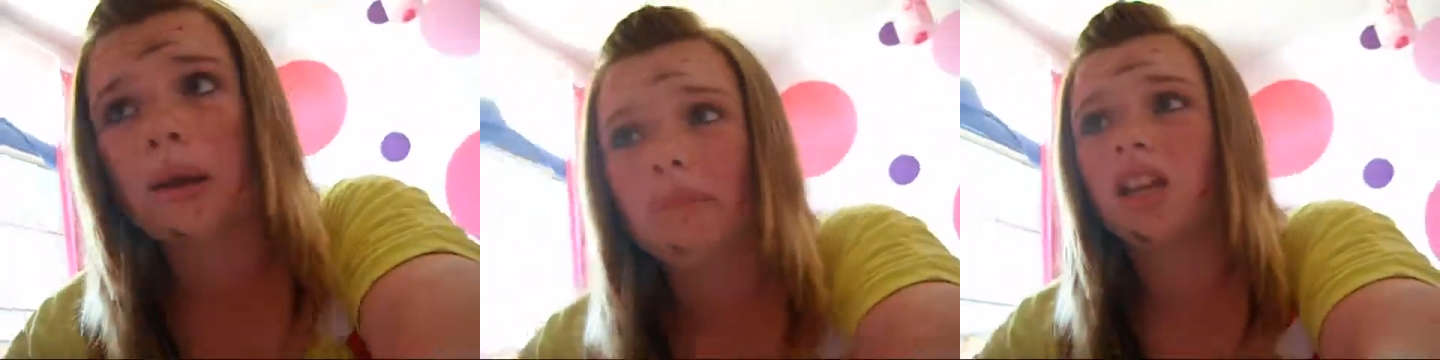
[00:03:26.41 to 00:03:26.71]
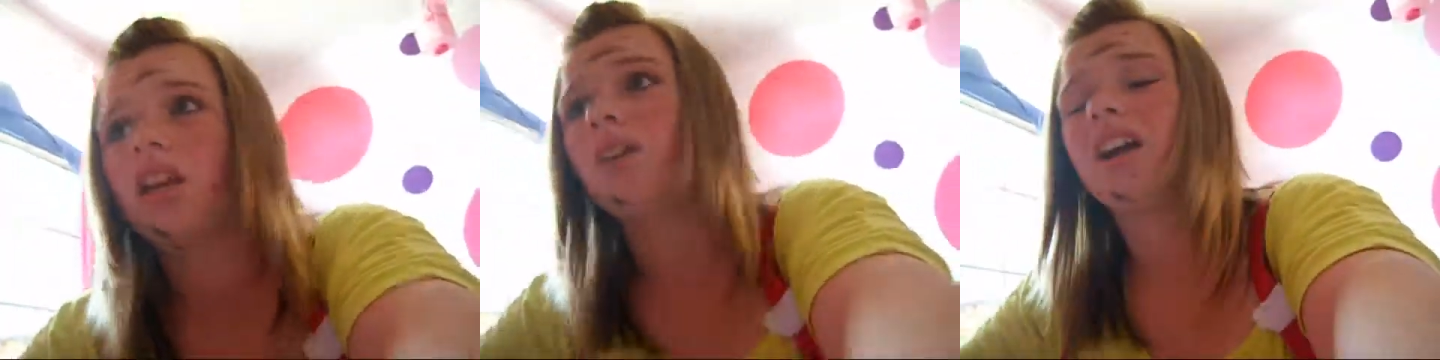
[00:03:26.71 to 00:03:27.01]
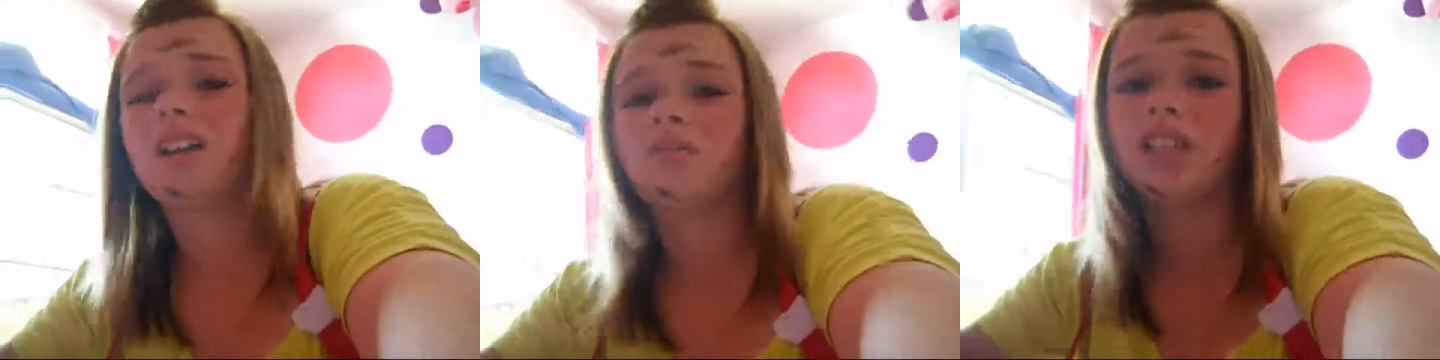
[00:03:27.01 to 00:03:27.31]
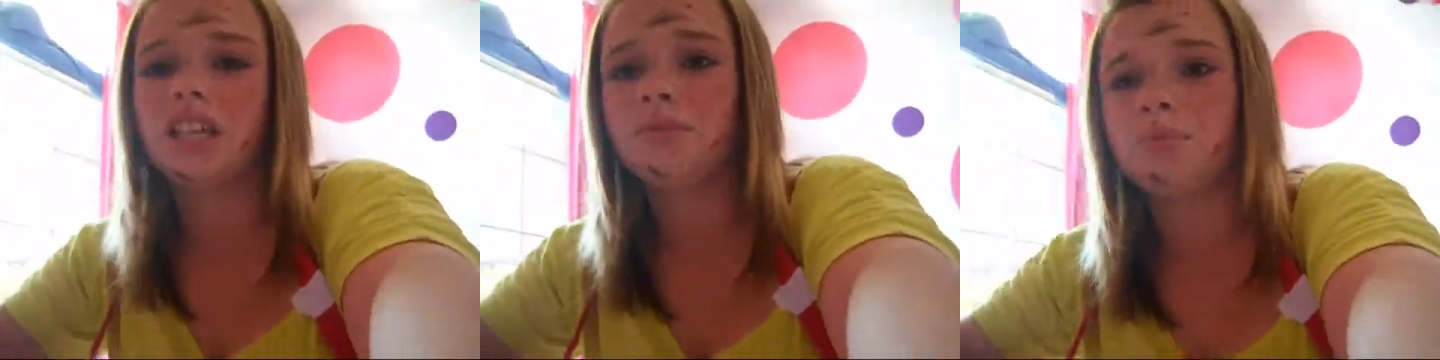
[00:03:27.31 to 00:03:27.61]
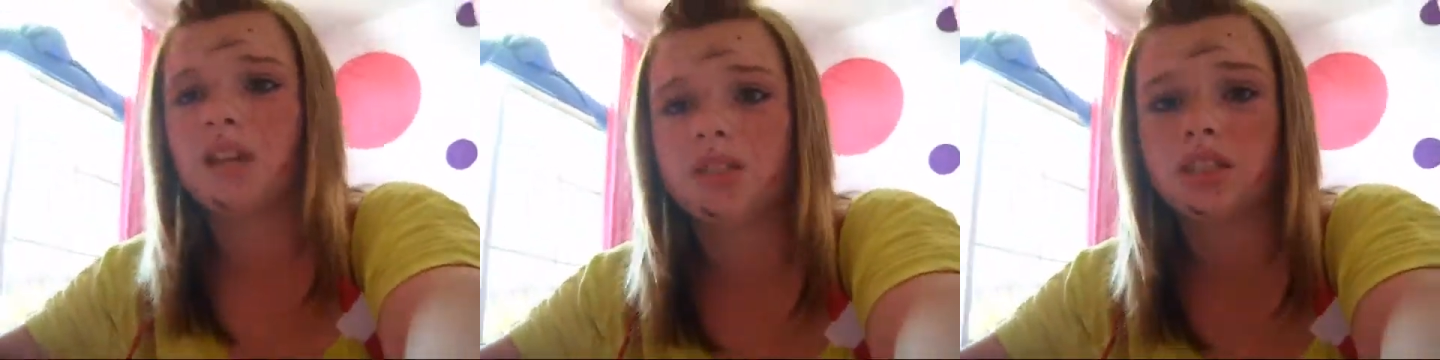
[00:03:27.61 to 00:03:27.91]
But, you know, I gotta clean it up
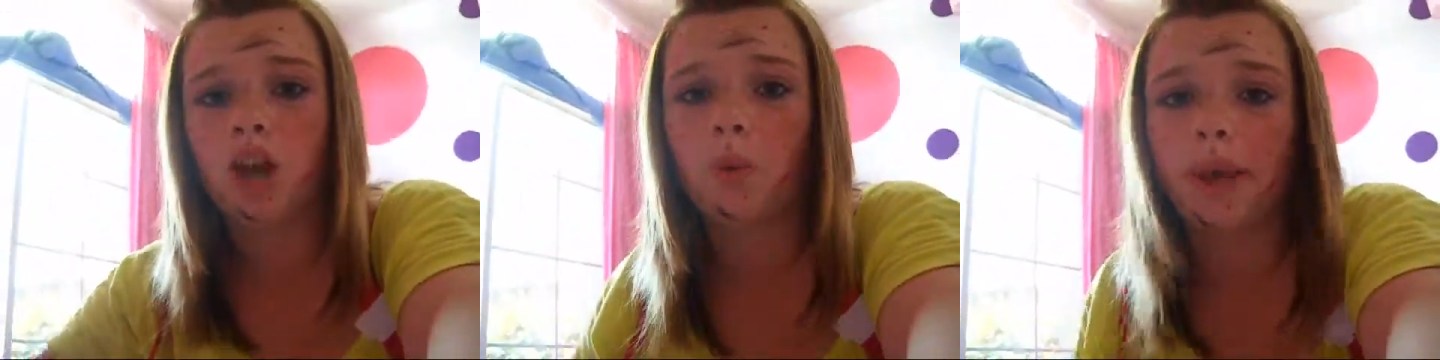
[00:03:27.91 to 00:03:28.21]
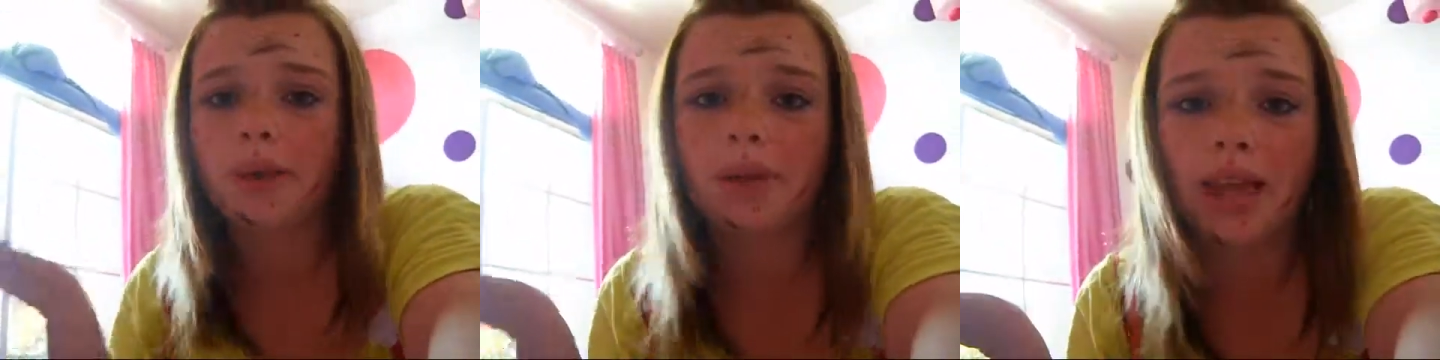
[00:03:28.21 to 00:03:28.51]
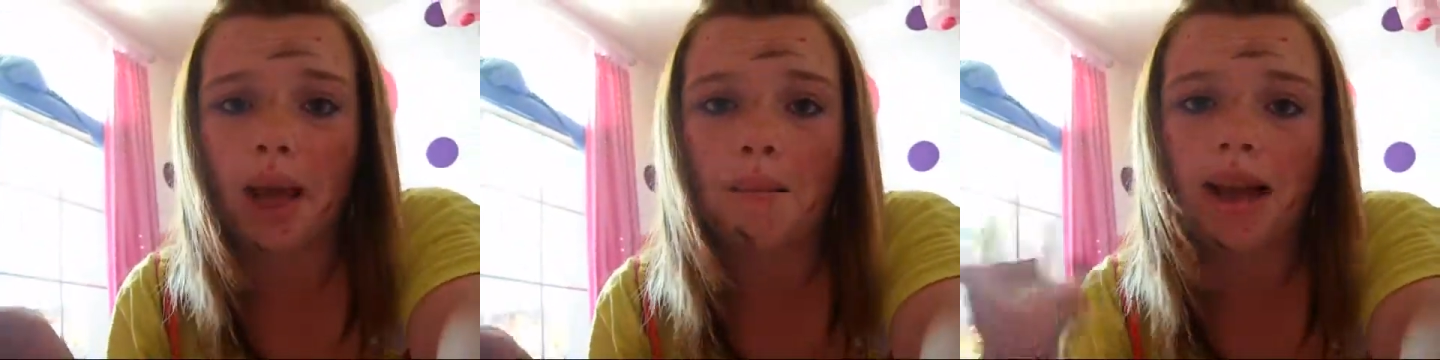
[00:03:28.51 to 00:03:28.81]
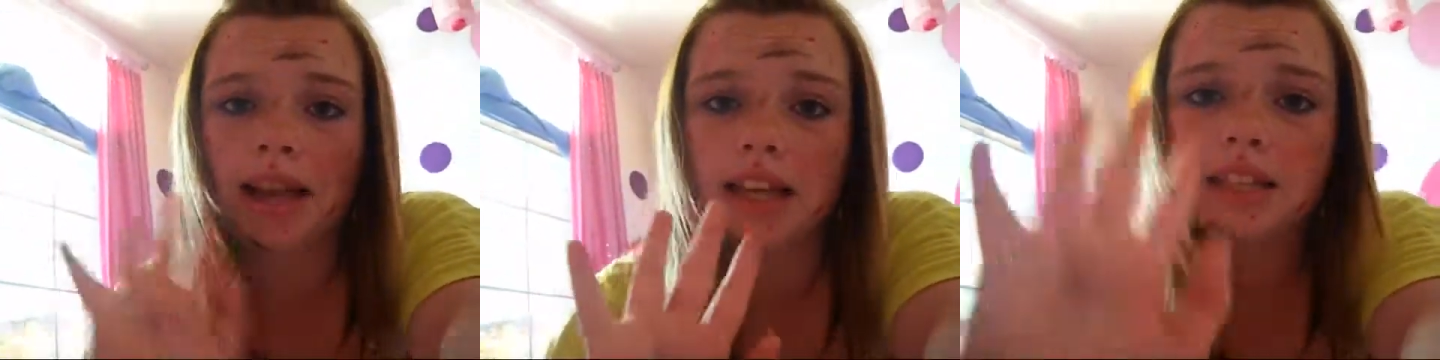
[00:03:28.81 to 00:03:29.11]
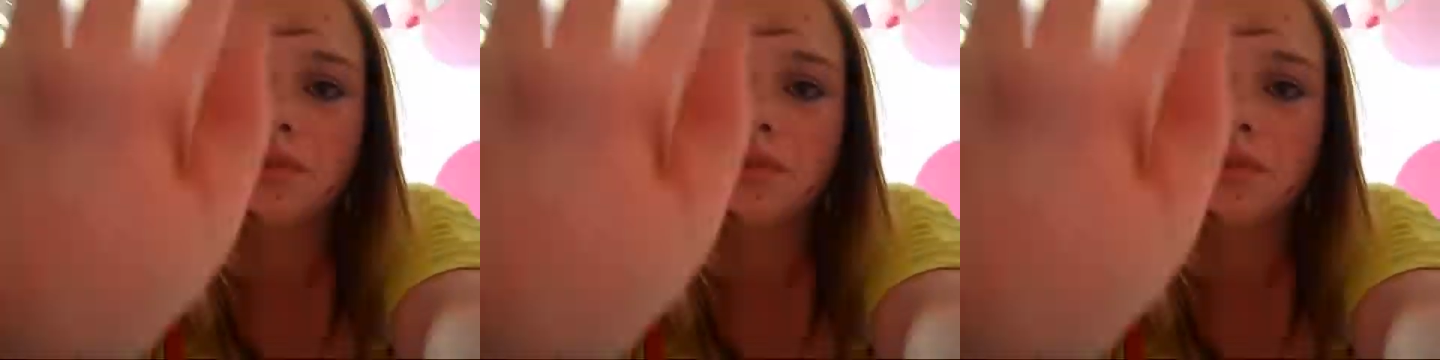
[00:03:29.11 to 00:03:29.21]
sometimes. So, yeah, bye guys.